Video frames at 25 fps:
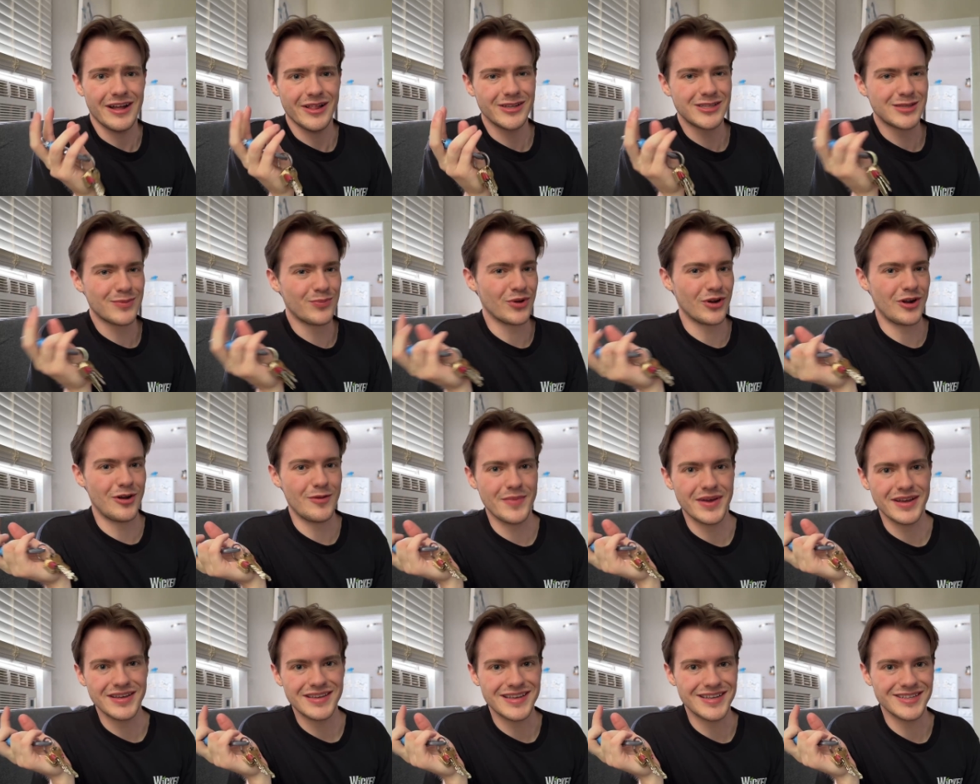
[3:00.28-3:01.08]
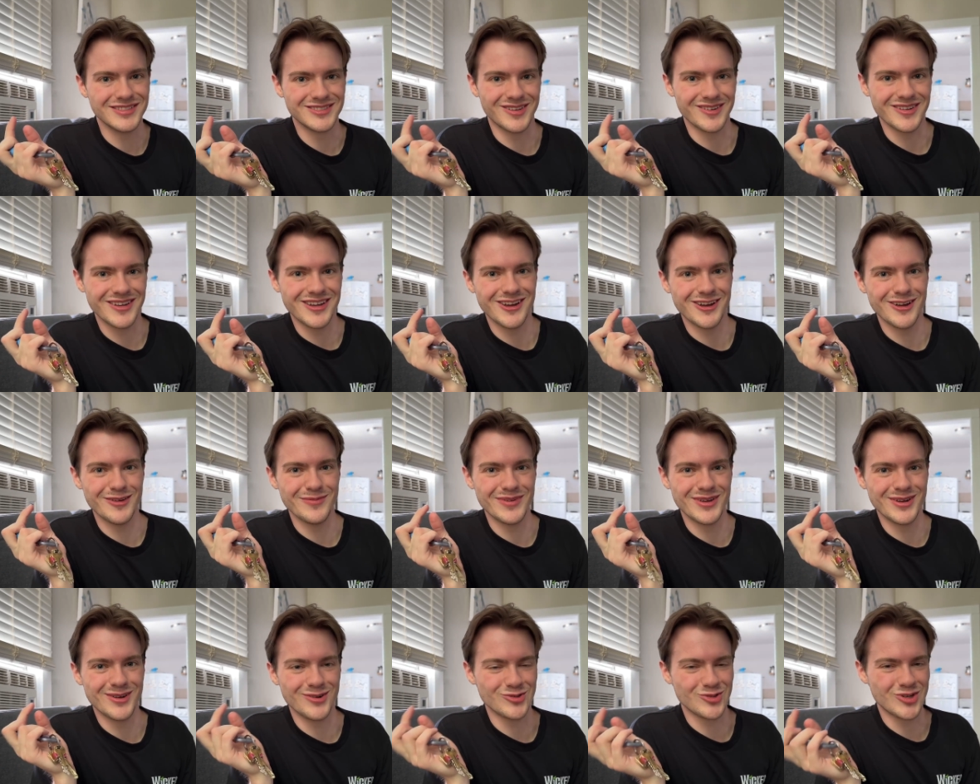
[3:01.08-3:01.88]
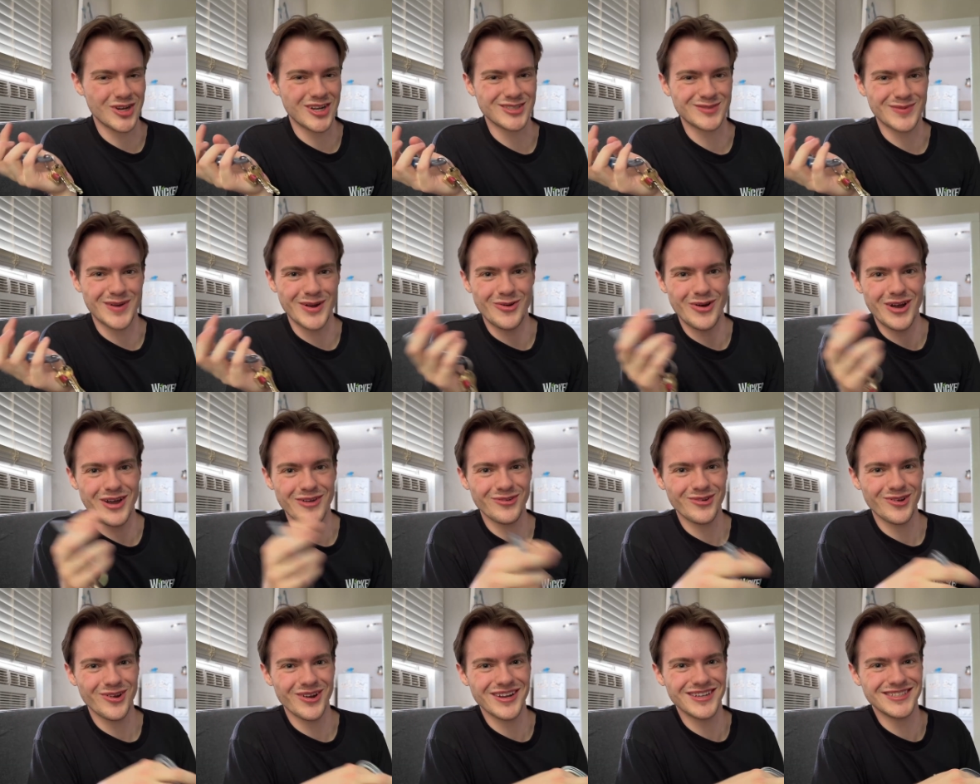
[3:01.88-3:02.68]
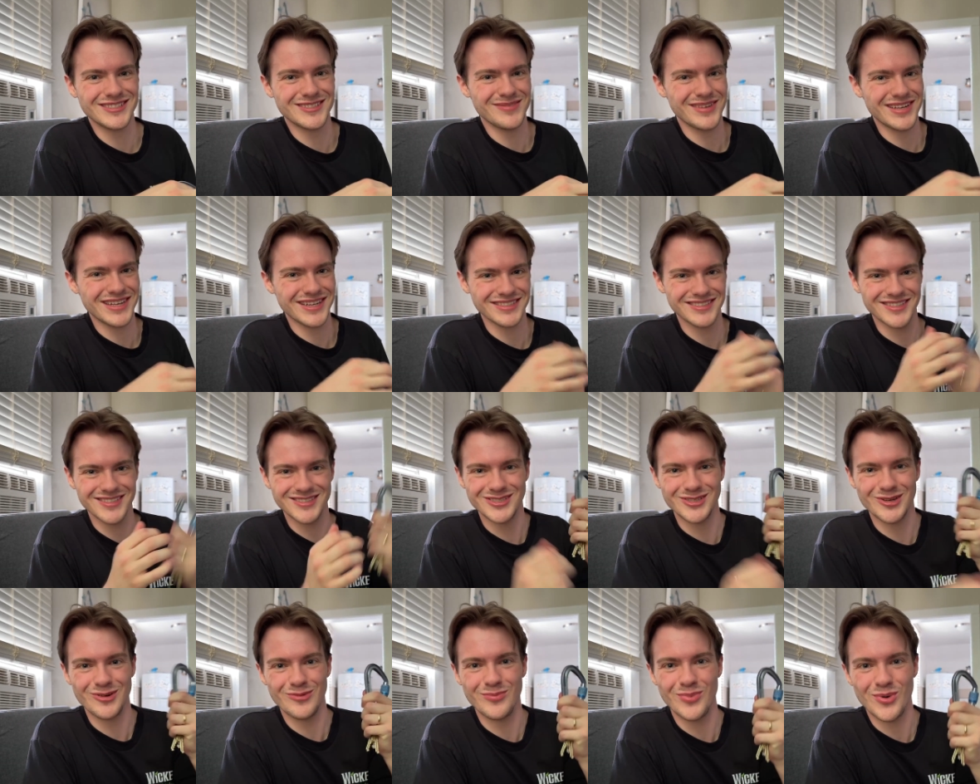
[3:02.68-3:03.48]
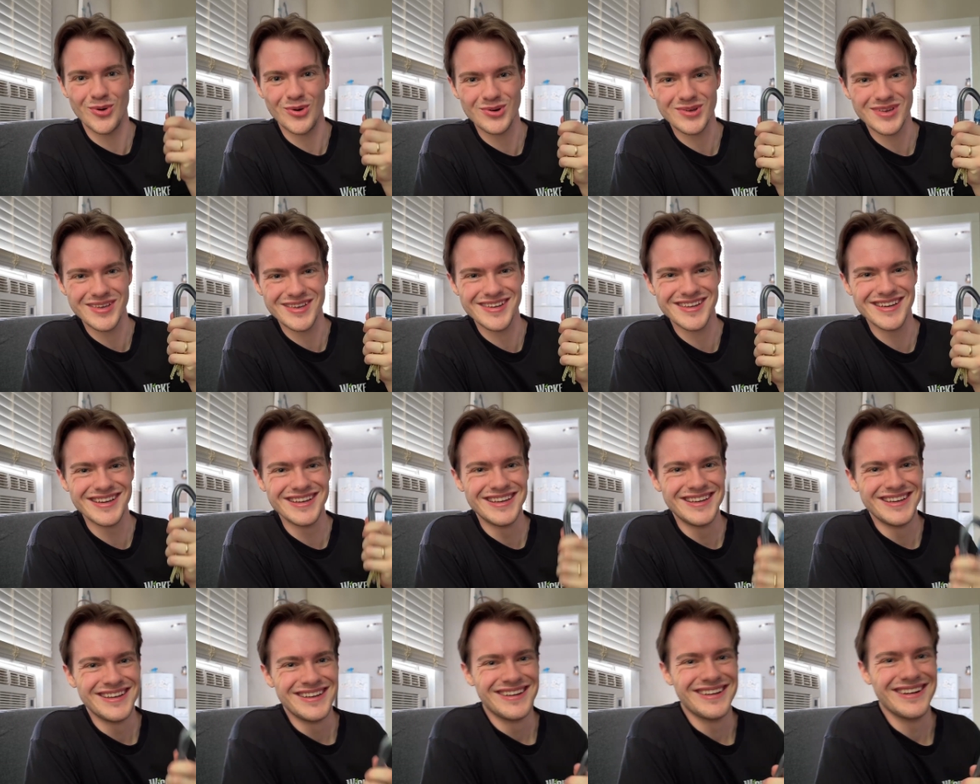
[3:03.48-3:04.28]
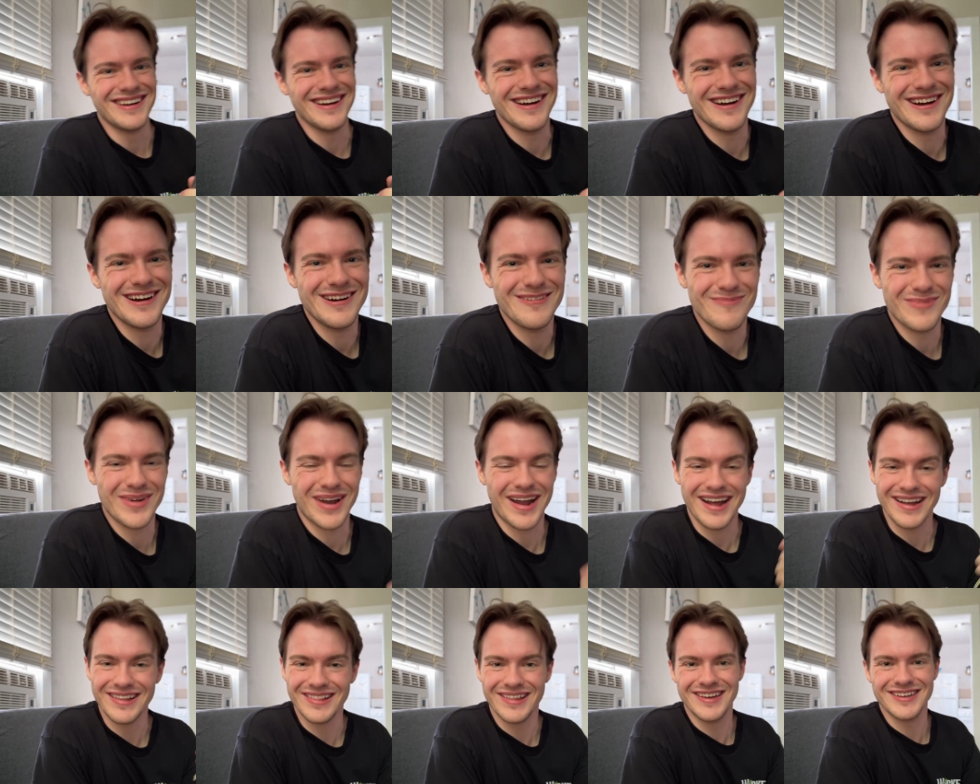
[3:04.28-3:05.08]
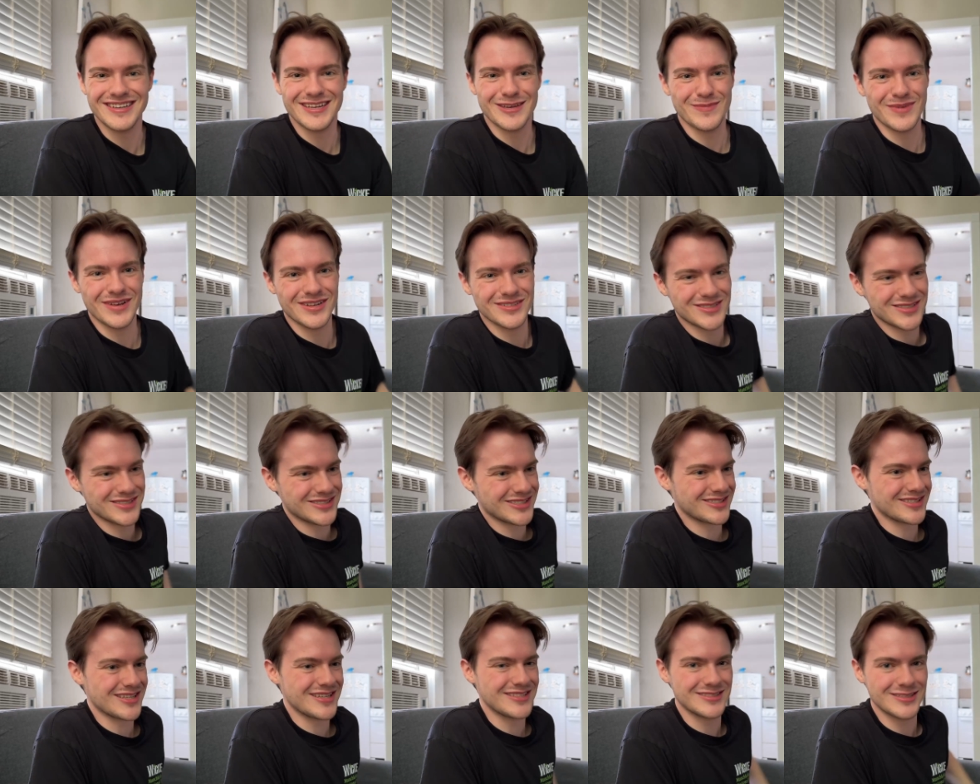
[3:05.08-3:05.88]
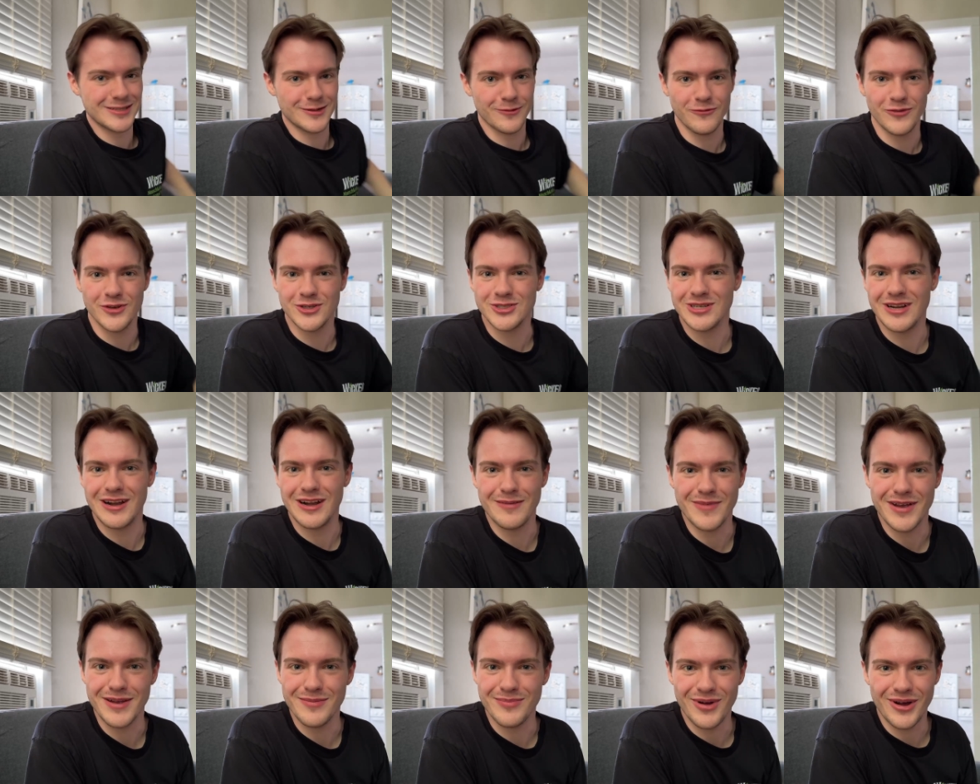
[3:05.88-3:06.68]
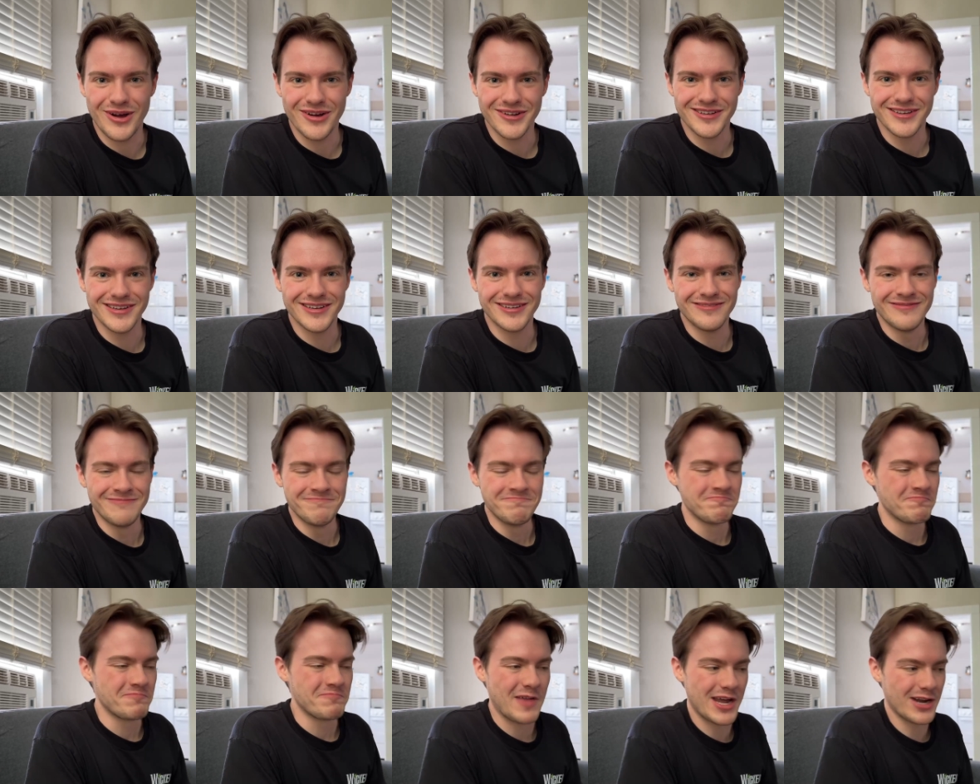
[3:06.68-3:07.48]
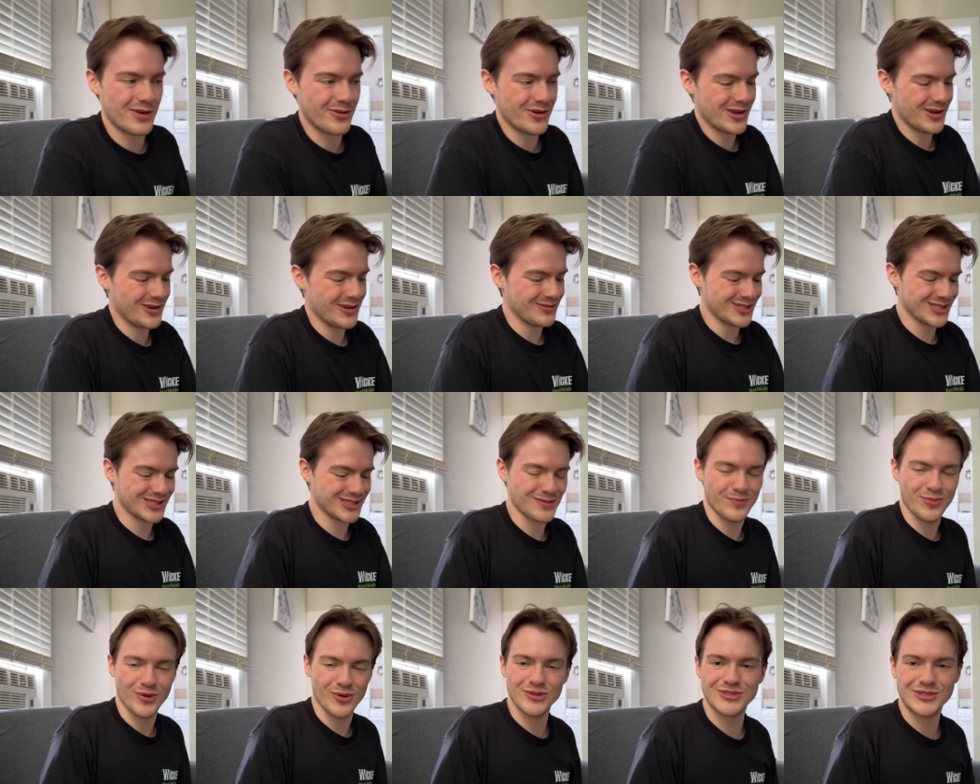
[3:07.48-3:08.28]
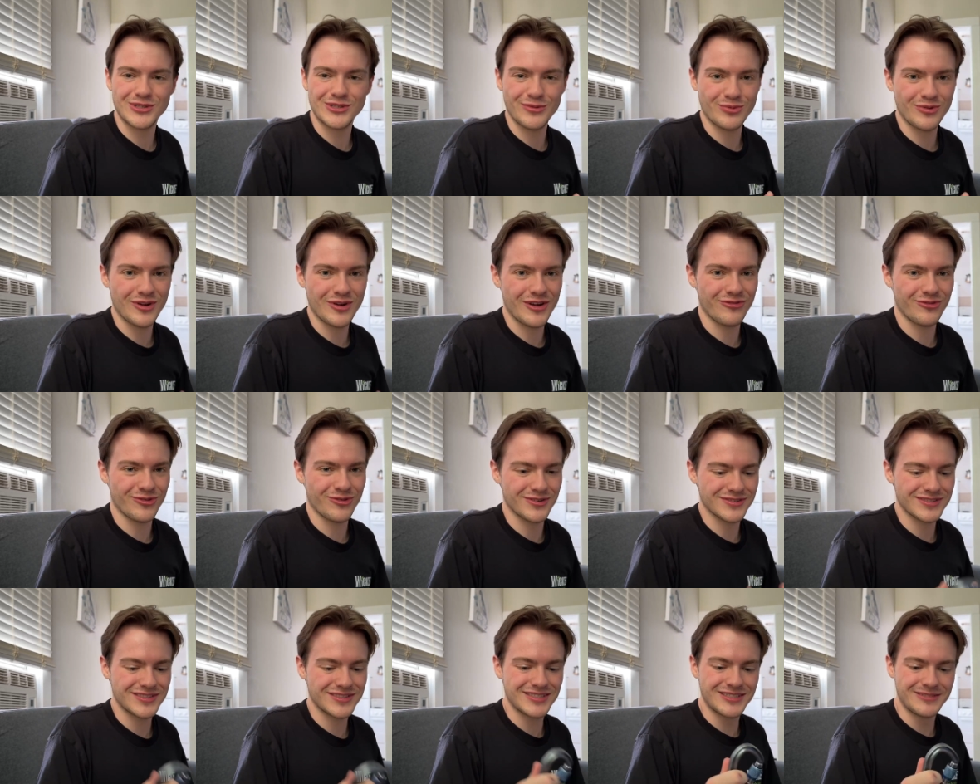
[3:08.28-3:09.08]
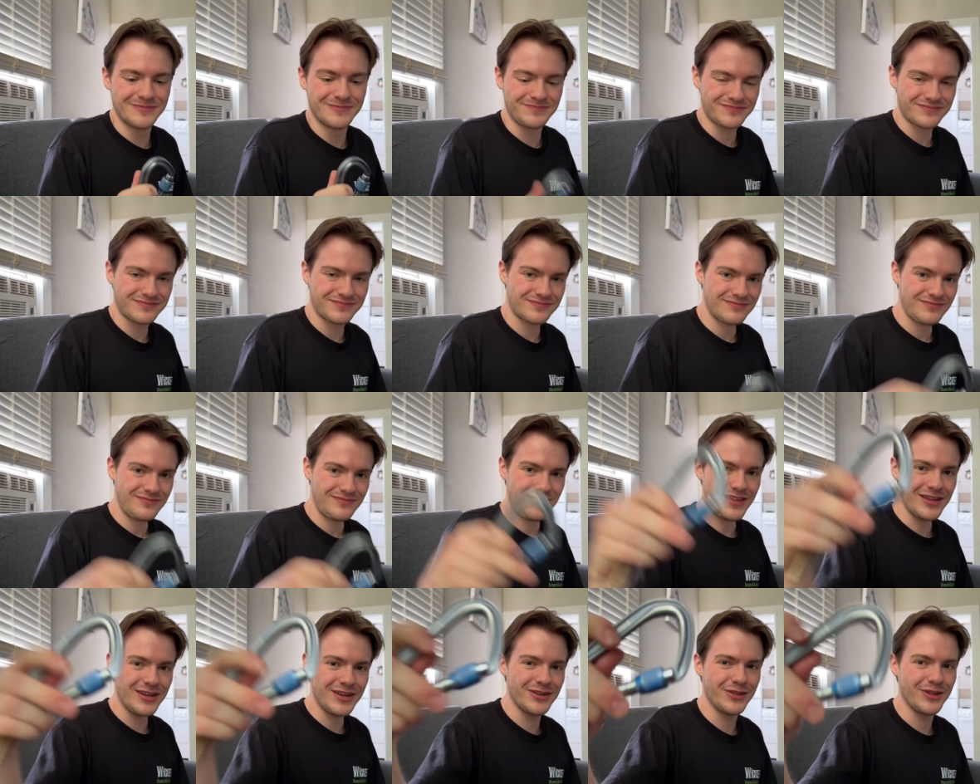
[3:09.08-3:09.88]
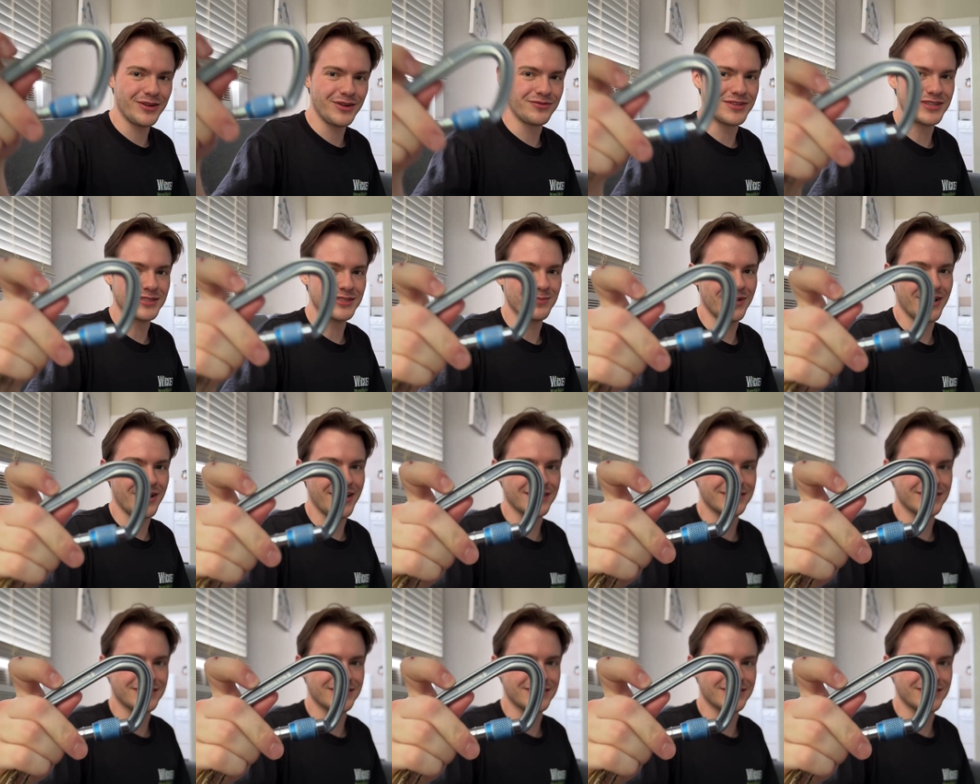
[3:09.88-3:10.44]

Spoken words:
to put all my keys on a carabiner. It drives my wife crazy because it's so bulky. But I like it because it's just easy to fish it out of my pocket. I don't know, just a personal preference. I love these black